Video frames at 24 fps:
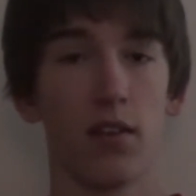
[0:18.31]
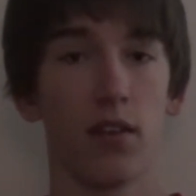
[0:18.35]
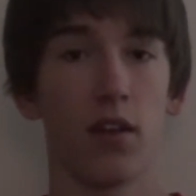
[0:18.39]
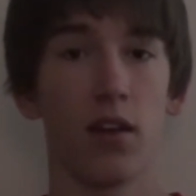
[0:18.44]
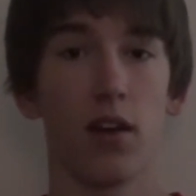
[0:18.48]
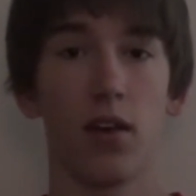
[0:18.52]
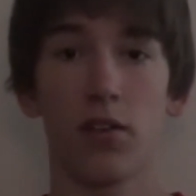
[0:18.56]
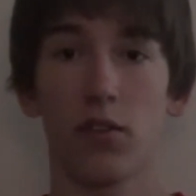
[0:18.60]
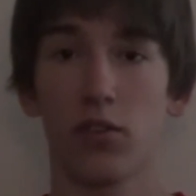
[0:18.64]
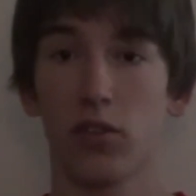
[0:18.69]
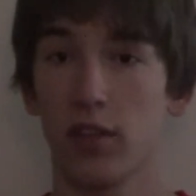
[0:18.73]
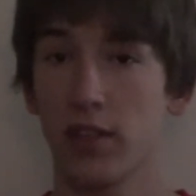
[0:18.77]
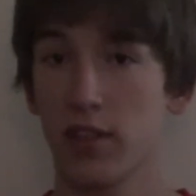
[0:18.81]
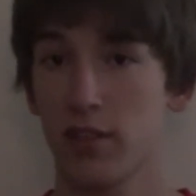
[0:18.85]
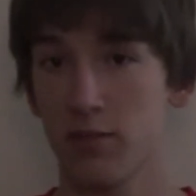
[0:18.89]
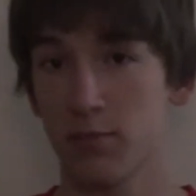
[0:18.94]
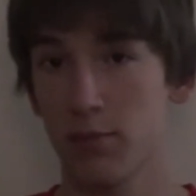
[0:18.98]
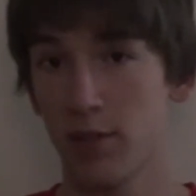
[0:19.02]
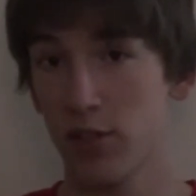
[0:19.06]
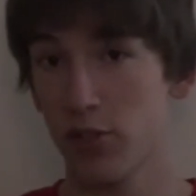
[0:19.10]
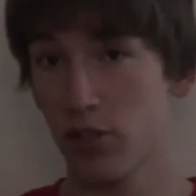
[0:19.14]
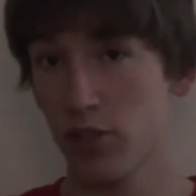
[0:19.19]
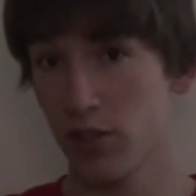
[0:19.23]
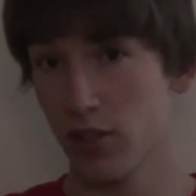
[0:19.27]
all the links
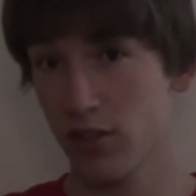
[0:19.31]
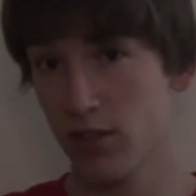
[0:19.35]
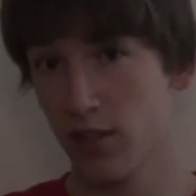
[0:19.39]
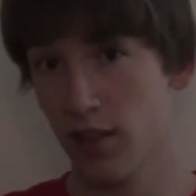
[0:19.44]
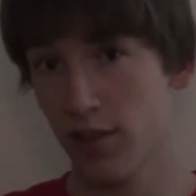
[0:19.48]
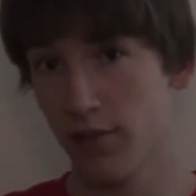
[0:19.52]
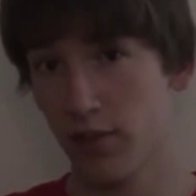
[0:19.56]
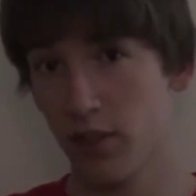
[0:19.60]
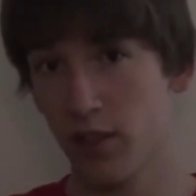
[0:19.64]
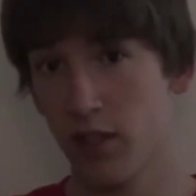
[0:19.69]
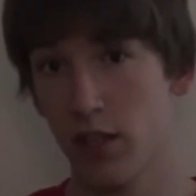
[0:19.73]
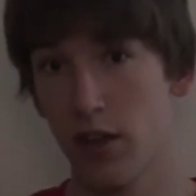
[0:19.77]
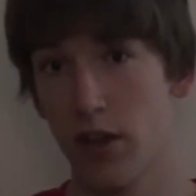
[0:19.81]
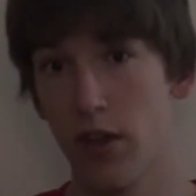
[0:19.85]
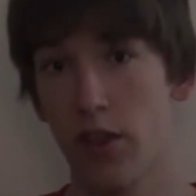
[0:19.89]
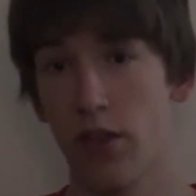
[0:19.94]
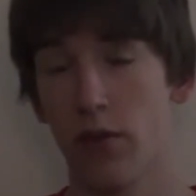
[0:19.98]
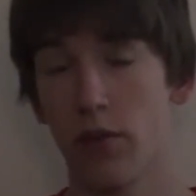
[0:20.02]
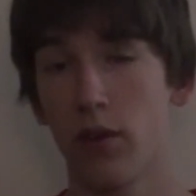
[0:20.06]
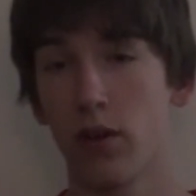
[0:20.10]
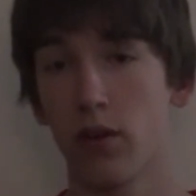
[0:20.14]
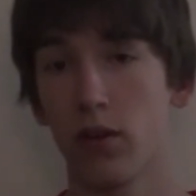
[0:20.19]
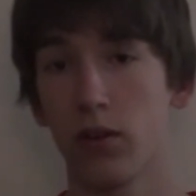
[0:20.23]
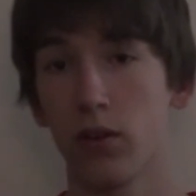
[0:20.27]
mentioned and stuff in here,
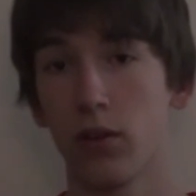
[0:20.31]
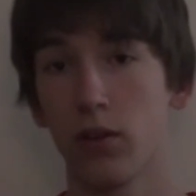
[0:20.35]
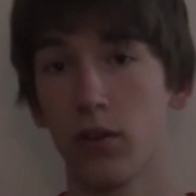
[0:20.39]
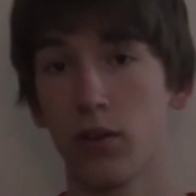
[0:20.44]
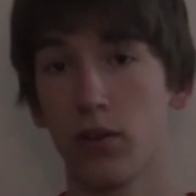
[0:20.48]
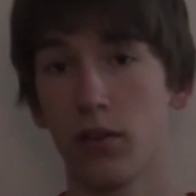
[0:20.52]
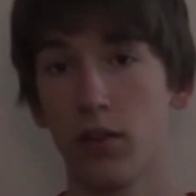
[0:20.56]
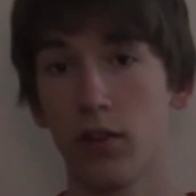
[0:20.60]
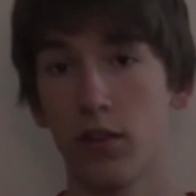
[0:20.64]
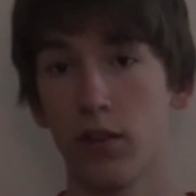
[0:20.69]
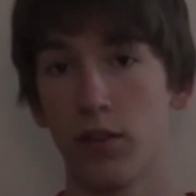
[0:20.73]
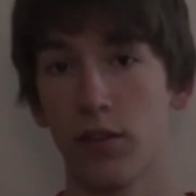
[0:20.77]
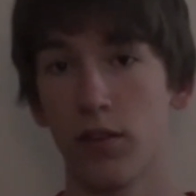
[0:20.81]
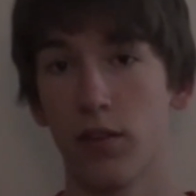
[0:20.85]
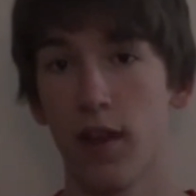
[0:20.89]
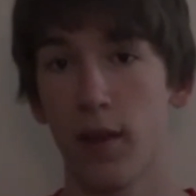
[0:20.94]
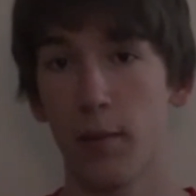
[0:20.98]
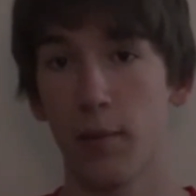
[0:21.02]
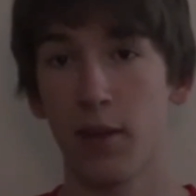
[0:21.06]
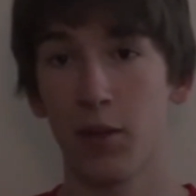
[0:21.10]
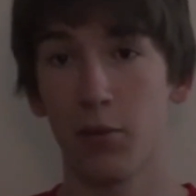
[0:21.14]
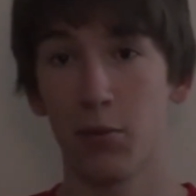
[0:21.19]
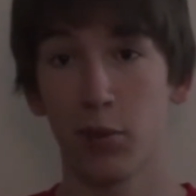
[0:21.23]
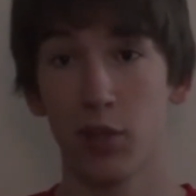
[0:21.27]
they're all, I
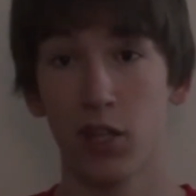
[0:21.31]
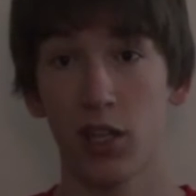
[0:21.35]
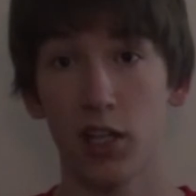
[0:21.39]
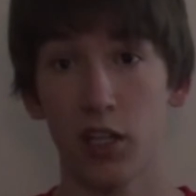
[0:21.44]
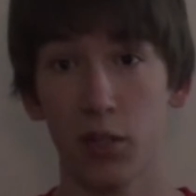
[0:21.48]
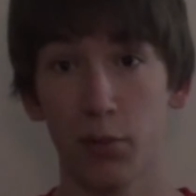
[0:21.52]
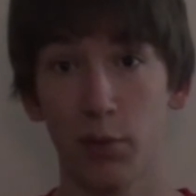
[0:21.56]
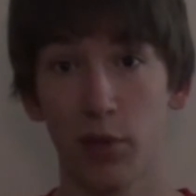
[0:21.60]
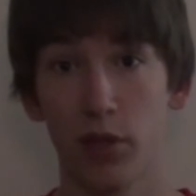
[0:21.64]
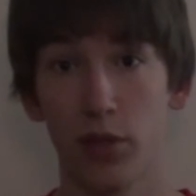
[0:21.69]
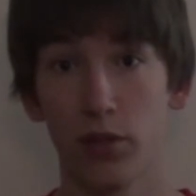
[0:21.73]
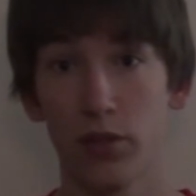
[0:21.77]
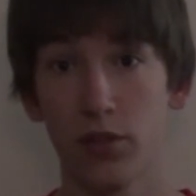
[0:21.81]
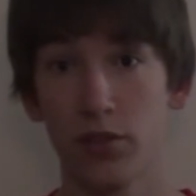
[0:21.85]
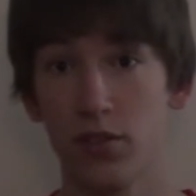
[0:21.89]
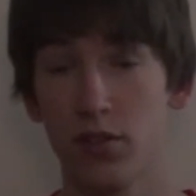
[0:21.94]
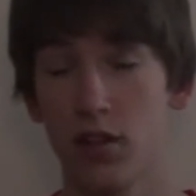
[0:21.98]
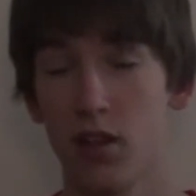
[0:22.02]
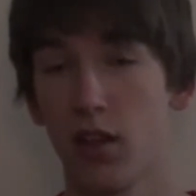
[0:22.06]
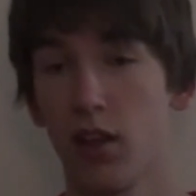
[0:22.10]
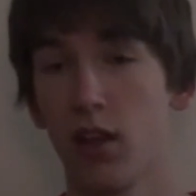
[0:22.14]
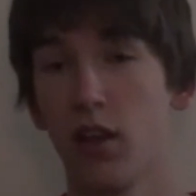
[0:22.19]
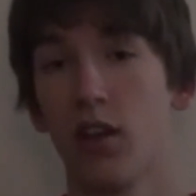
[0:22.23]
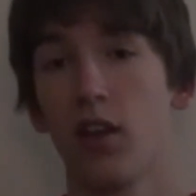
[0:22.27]
made a blog post,